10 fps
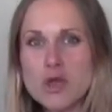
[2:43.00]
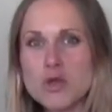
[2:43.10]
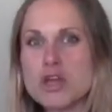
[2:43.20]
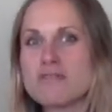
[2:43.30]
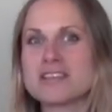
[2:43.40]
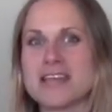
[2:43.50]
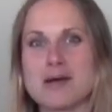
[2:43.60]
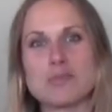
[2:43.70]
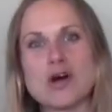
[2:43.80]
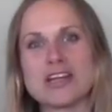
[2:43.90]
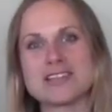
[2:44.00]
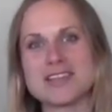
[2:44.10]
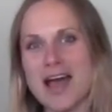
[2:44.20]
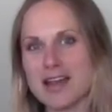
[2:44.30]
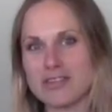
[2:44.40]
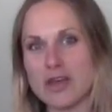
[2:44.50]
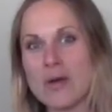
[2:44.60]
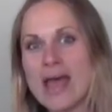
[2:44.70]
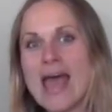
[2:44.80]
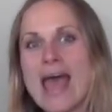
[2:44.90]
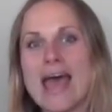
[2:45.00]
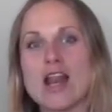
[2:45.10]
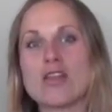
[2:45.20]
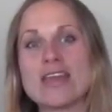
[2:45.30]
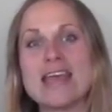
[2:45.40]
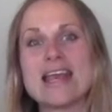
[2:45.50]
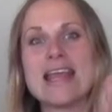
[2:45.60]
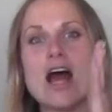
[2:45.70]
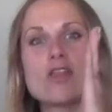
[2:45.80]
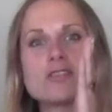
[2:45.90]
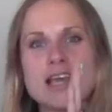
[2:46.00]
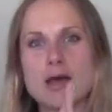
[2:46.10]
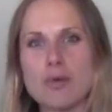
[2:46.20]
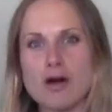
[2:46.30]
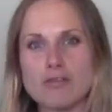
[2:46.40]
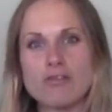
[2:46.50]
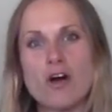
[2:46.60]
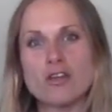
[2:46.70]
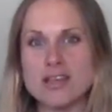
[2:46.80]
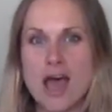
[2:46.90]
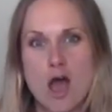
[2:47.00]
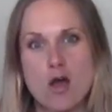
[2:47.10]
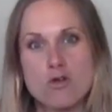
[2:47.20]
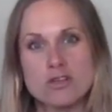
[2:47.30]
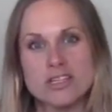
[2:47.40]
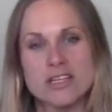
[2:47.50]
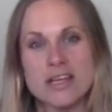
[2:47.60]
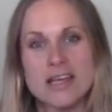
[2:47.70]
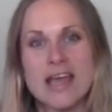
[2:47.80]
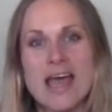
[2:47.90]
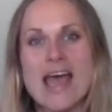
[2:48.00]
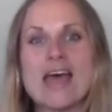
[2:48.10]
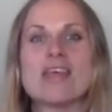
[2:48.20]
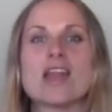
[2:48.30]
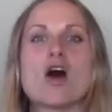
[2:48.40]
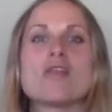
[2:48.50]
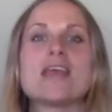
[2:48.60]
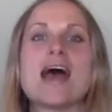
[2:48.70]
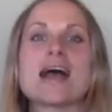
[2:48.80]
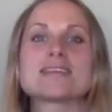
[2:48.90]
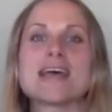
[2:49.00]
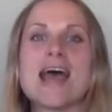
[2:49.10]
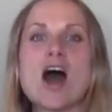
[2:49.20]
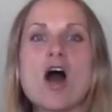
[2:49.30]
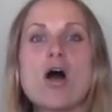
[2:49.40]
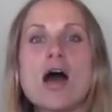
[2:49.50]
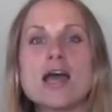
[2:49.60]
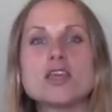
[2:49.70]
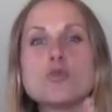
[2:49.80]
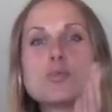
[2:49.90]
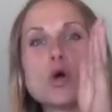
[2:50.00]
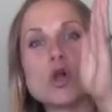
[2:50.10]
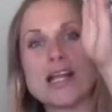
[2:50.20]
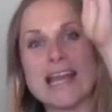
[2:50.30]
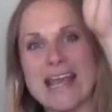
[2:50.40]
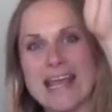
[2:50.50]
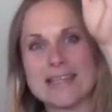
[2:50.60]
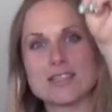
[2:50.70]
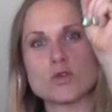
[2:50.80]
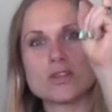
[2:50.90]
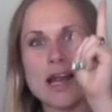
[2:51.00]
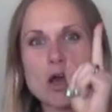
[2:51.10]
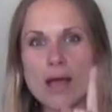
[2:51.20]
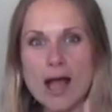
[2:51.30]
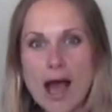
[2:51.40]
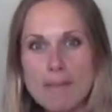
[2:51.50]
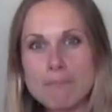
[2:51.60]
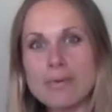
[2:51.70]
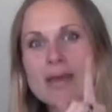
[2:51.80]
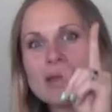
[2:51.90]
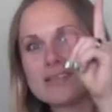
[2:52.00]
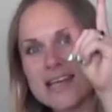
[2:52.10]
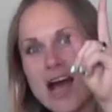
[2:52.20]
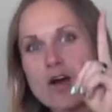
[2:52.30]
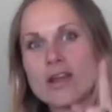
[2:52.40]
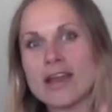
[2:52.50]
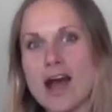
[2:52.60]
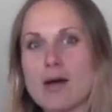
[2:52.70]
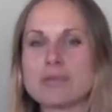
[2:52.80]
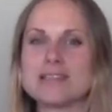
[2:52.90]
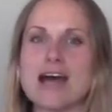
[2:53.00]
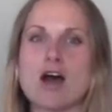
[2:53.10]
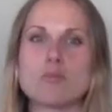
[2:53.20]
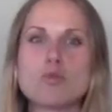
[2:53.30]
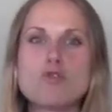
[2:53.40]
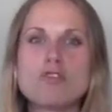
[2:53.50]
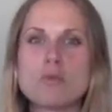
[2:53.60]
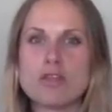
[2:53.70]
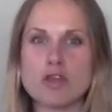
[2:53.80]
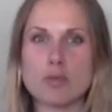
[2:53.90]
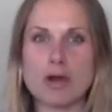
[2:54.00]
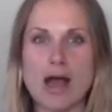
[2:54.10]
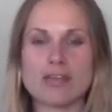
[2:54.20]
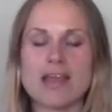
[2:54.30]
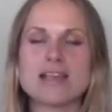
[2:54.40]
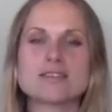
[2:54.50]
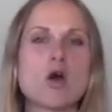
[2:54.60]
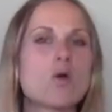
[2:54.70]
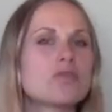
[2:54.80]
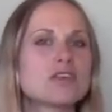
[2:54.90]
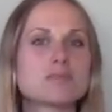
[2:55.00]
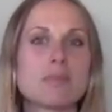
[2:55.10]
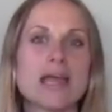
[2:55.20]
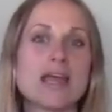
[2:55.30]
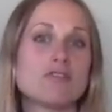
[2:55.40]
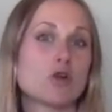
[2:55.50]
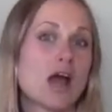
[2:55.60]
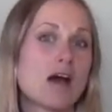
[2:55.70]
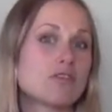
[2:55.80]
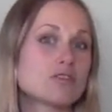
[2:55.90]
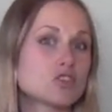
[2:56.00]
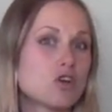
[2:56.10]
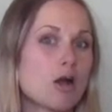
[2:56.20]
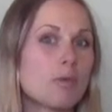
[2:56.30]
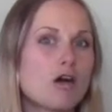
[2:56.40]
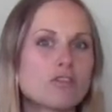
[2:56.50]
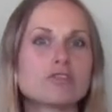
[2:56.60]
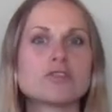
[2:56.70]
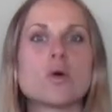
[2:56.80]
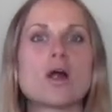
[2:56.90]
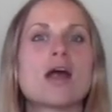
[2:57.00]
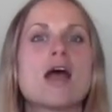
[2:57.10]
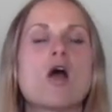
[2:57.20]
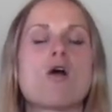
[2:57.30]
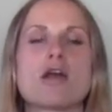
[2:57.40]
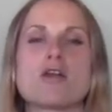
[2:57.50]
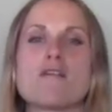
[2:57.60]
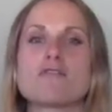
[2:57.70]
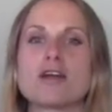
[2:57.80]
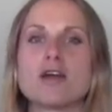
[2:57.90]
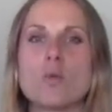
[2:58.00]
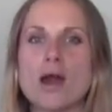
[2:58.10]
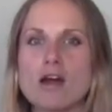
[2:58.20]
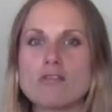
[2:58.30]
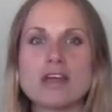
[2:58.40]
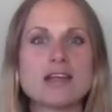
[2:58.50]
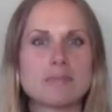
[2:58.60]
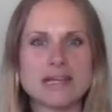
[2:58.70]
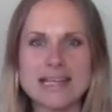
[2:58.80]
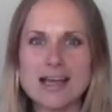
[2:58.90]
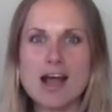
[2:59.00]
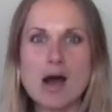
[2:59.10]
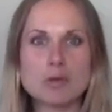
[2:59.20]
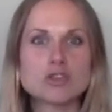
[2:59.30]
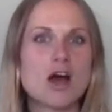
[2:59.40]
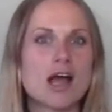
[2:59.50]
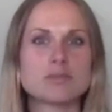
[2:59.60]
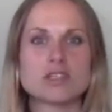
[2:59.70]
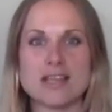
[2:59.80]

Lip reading: You have a tampon inside of you, and on the inhale, the tampon falls out, and then on the exhale, you pull it in. So it's kind of going up and down, moving with your breath. Okay, so this might, if you don't have a strong pelvic floor or you're not very aware of it, it might take a couple times.